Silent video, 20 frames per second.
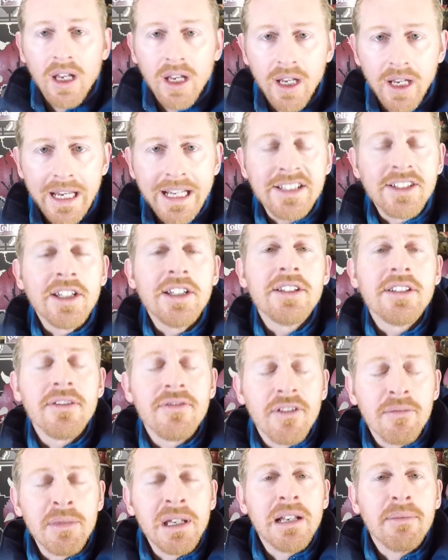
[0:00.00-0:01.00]
It's easy
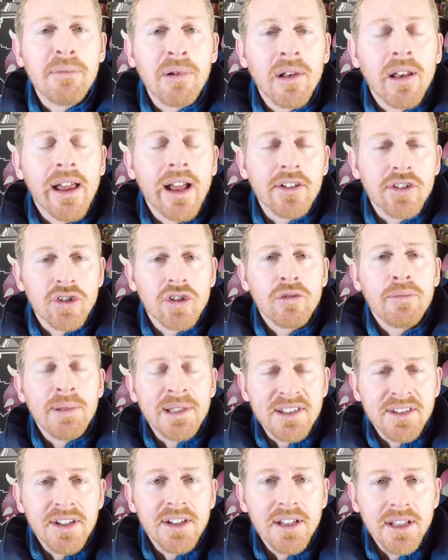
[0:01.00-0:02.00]
for me to pull out super
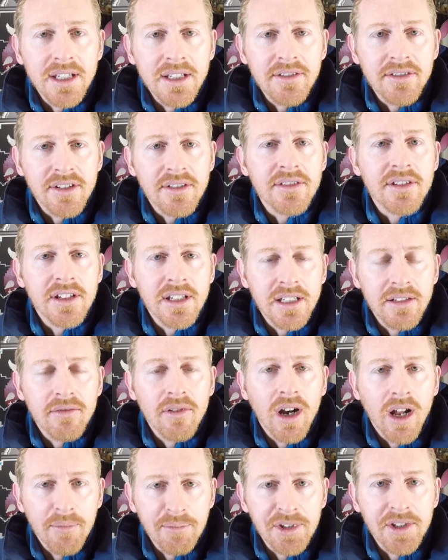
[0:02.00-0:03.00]
CDs and
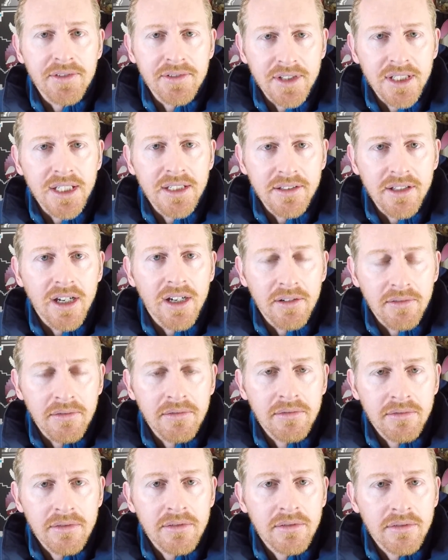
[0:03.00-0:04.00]
CD-ROMs, isn't it though?
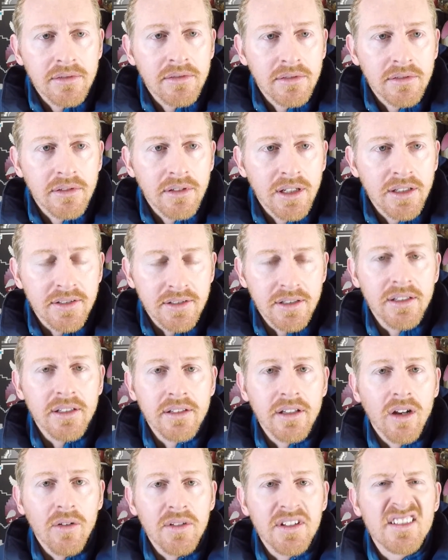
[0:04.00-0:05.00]
Isn't it
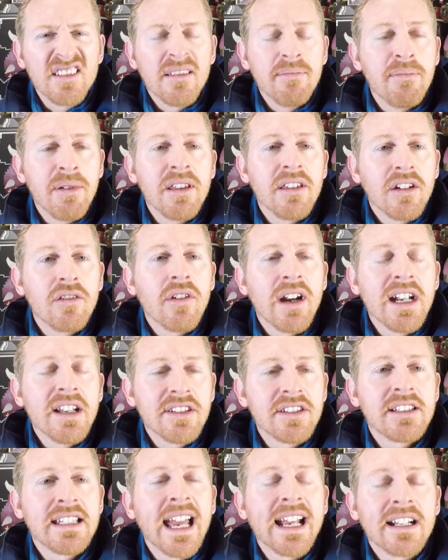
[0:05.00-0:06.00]
though? It's the
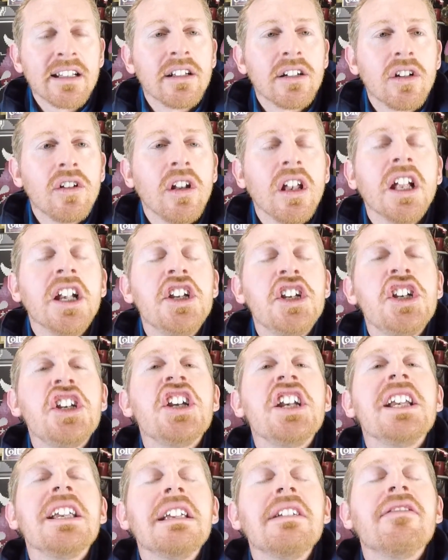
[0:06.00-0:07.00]
greatest technical
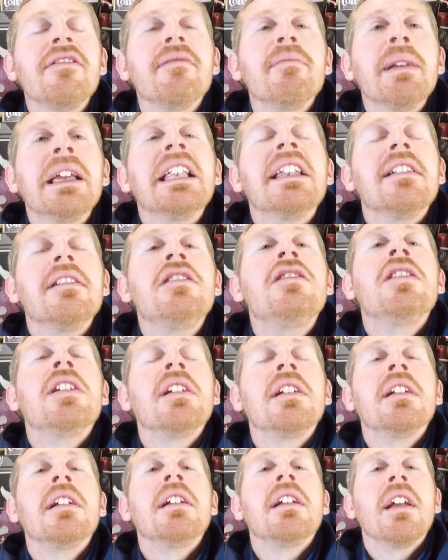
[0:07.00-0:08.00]
achievement
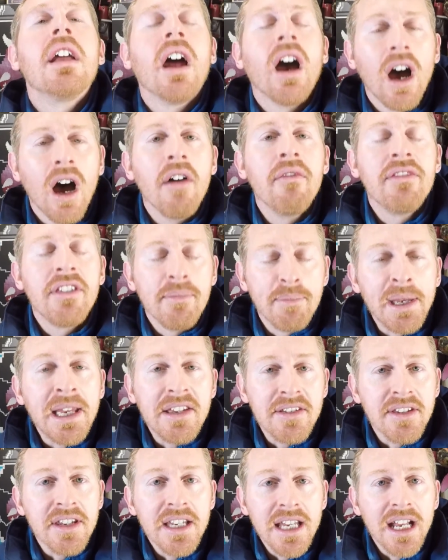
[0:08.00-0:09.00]
of the
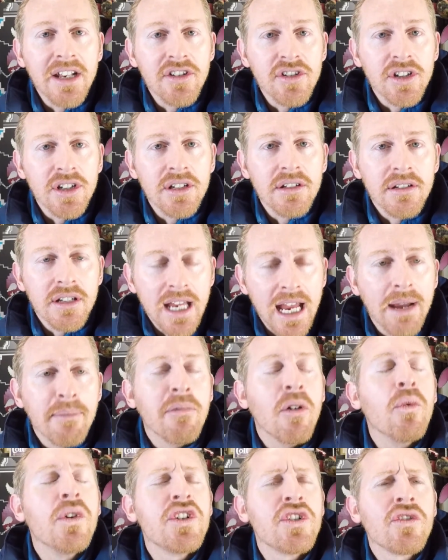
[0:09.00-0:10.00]
PC Engine. Yeah, but
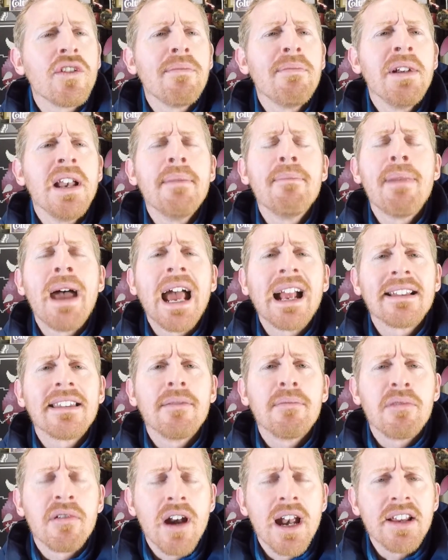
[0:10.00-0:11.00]
we're stripping it back to
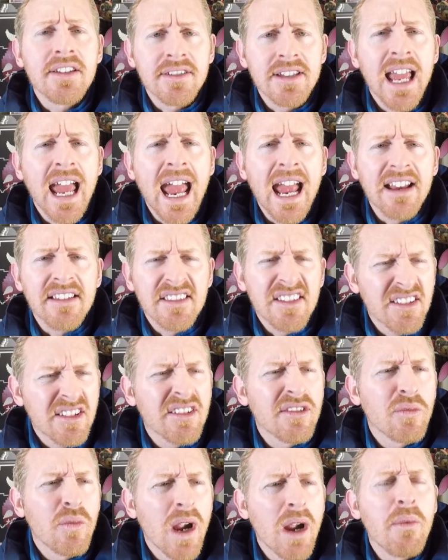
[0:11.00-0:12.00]
brass tacks. This
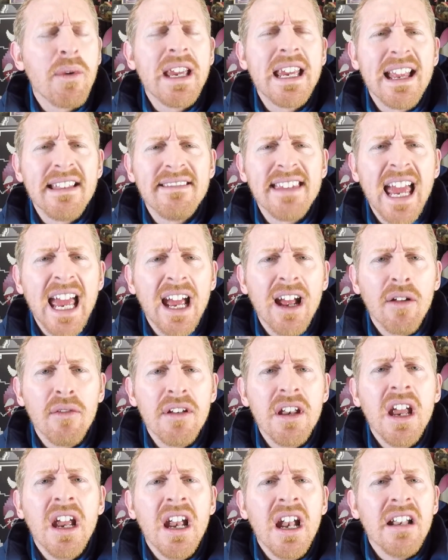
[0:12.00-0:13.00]
is where we get down
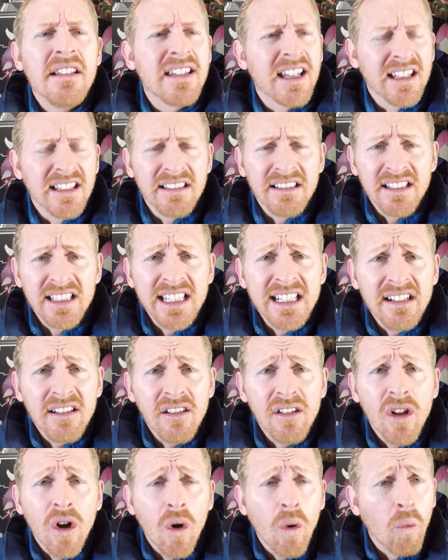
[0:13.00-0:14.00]
to the
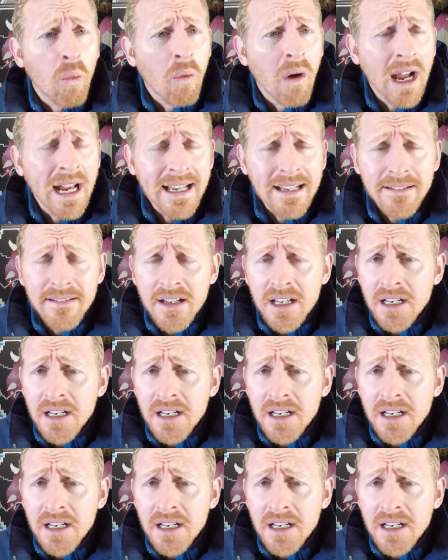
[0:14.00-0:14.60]
little white